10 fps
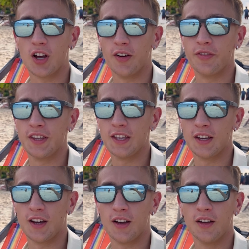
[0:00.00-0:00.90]
of the
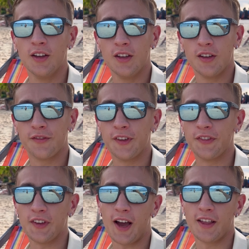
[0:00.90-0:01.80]
uh, Phi
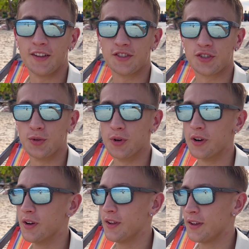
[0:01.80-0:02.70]
Phi Islands
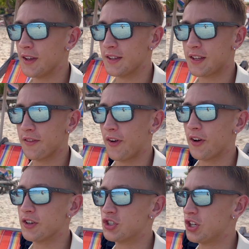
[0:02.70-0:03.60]
tour. It's a
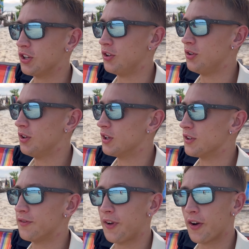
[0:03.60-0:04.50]
very chill,
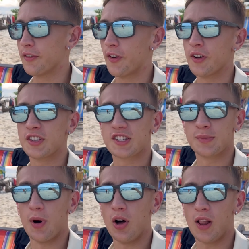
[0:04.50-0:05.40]
very, very
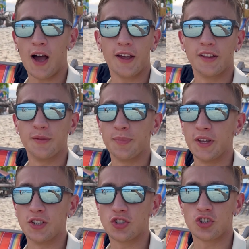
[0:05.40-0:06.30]
small island
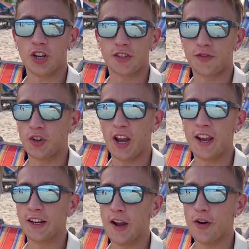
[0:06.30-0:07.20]
beach just for
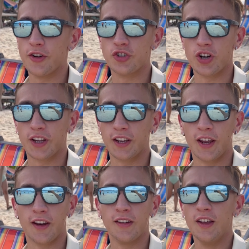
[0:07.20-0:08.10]
hanging out and drinking.
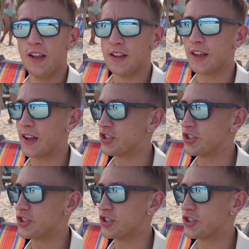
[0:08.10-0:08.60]
And they got